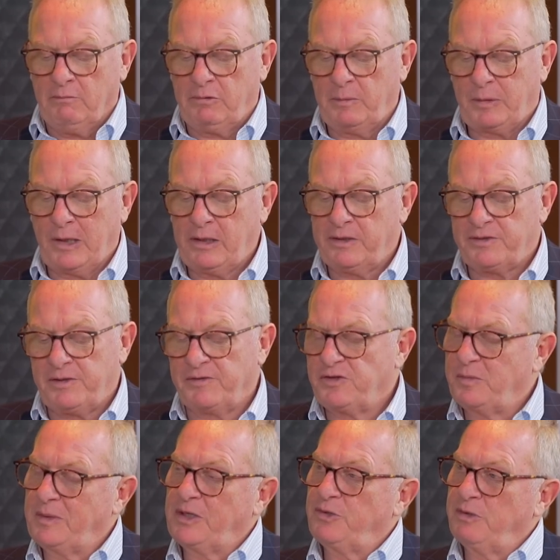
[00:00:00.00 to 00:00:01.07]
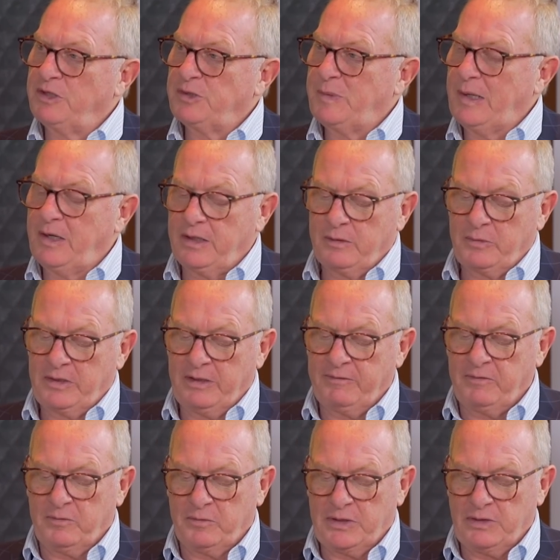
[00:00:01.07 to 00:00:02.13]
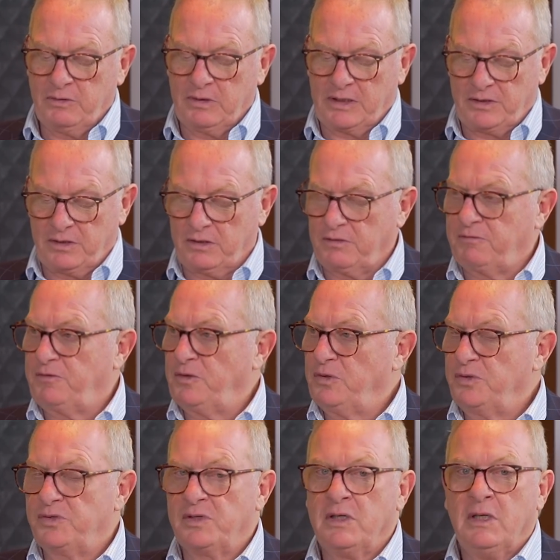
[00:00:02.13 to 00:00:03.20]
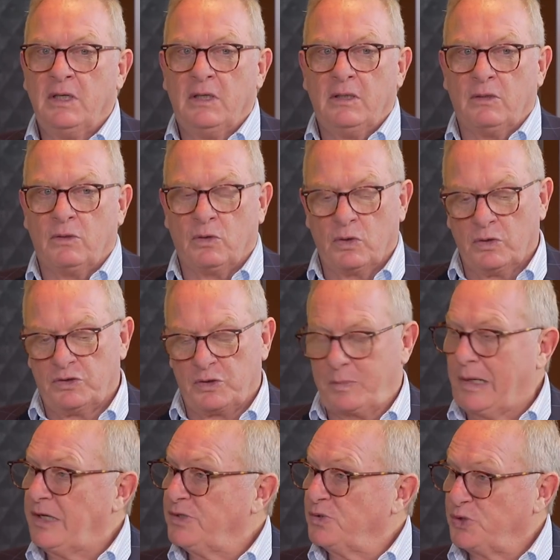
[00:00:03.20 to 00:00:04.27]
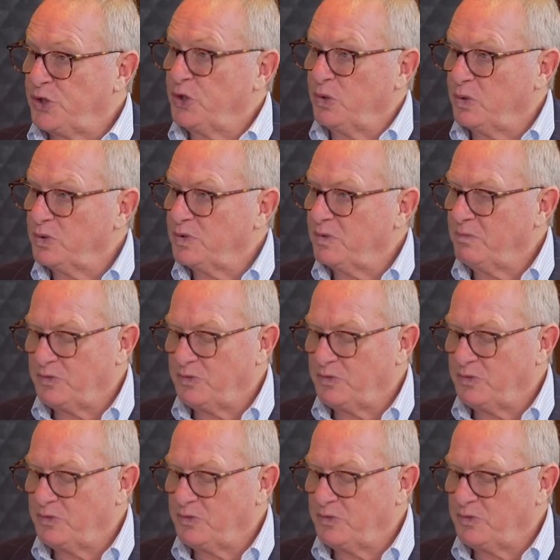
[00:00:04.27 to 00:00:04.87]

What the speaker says: pride ourselves on being transparent, and we don't like to confuse or surprise our shareholders.